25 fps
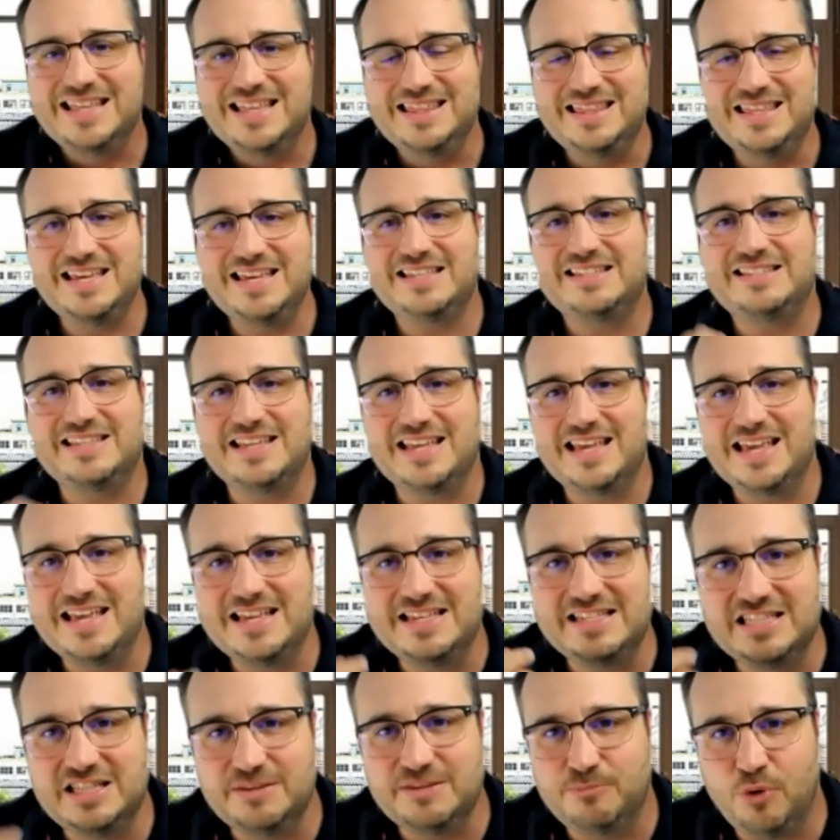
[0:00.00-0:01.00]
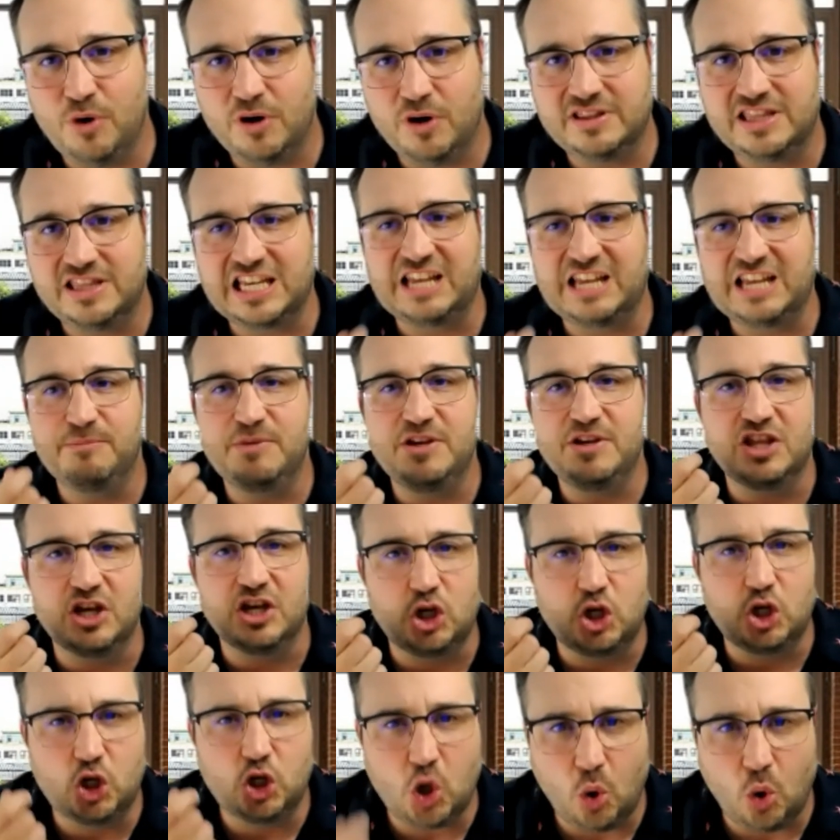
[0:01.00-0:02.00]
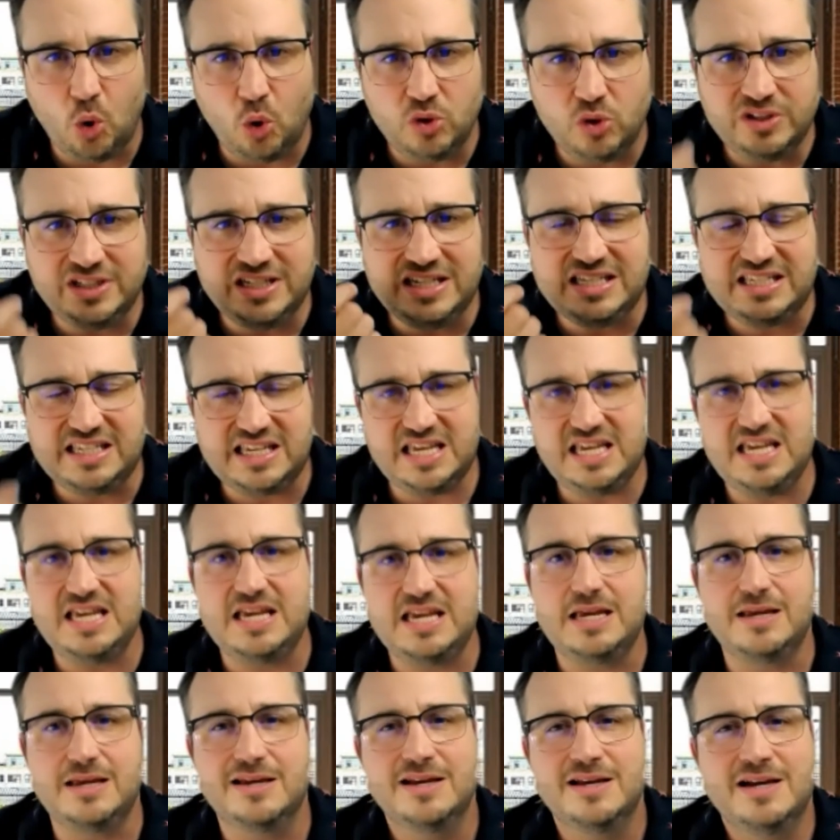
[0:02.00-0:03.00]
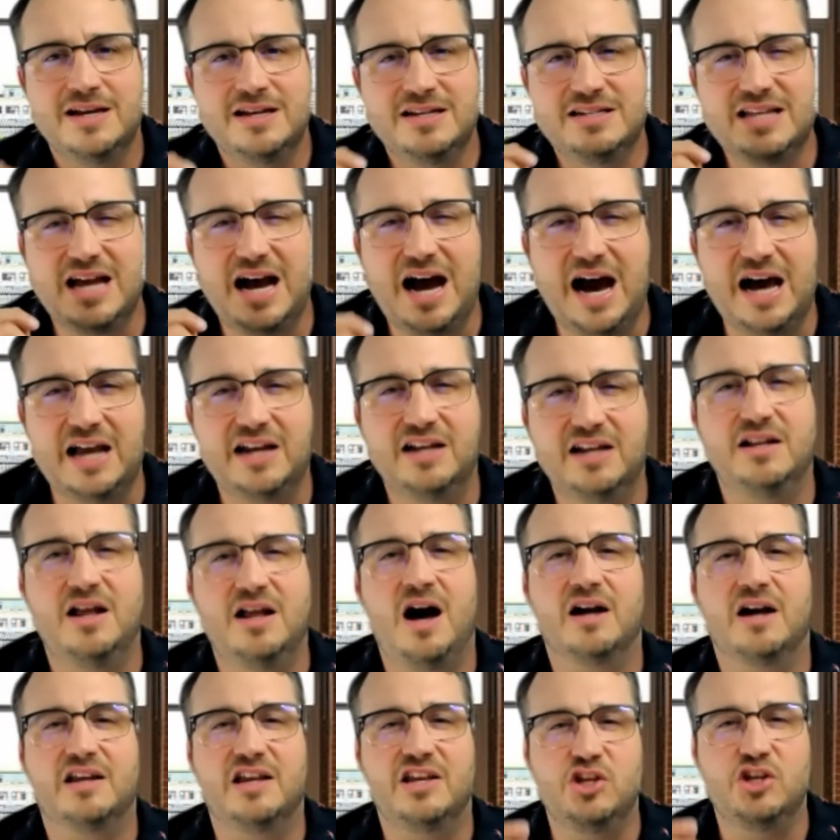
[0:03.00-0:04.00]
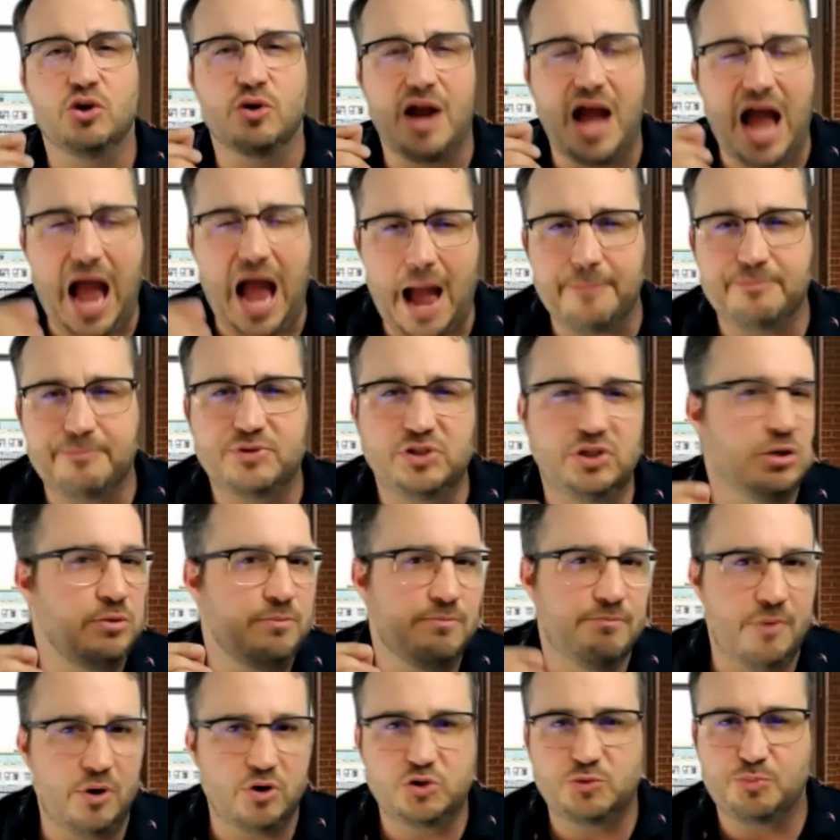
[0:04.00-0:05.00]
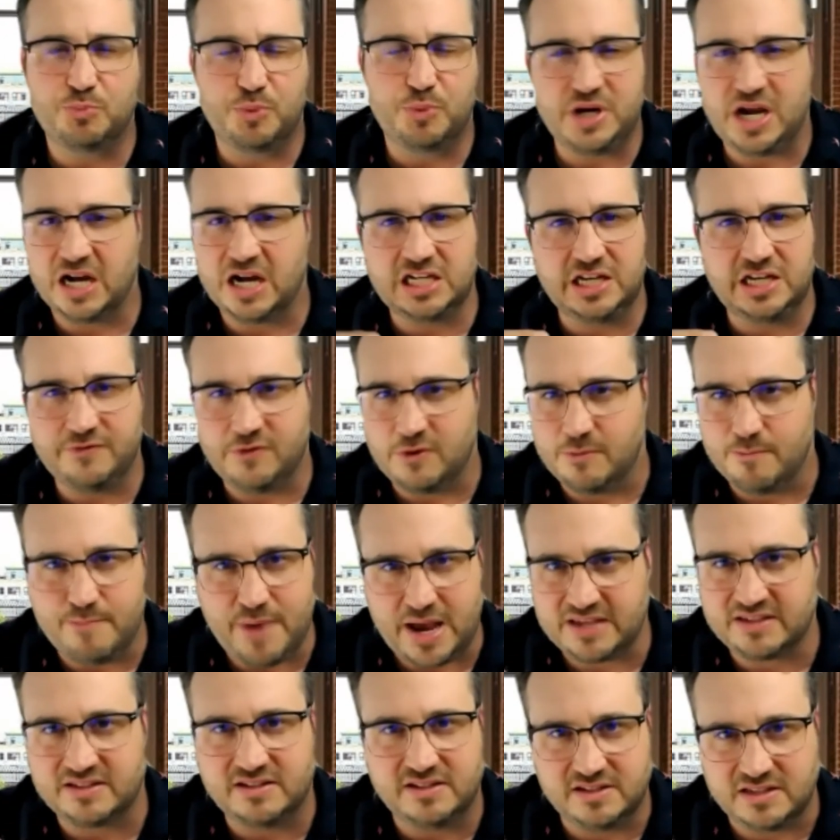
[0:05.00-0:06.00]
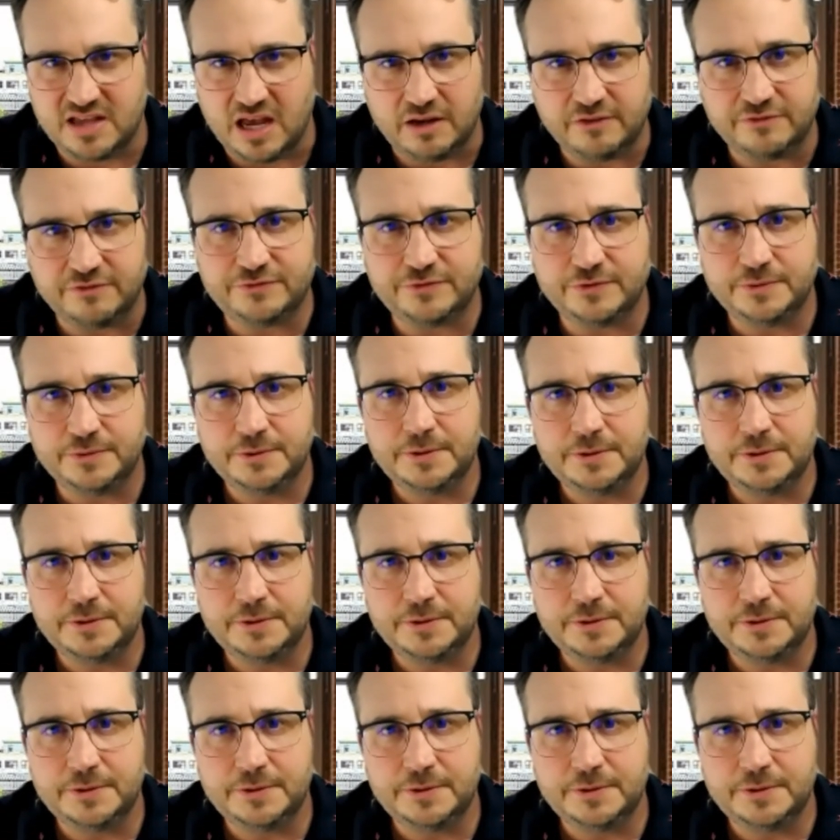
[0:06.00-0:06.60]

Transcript: This is the book that can be the golden key to unlocking your absolute most productive and best self.